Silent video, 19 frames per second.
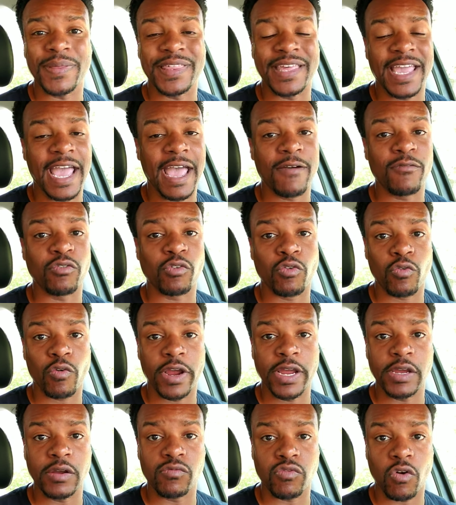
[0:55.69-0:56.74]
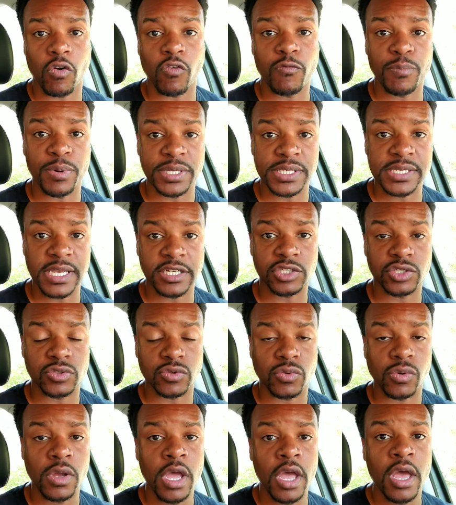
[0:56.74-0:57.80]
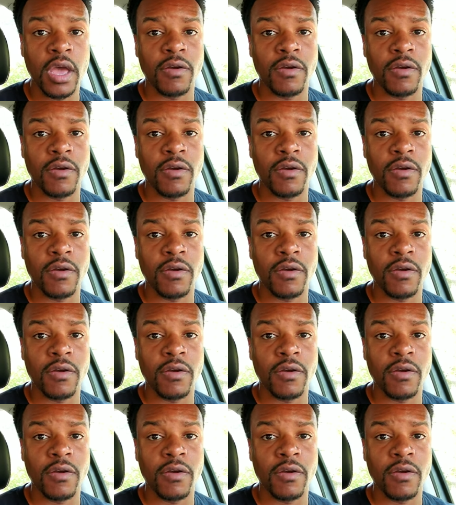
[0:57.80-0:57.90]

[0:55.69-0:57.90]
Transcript: but they have great growth potential.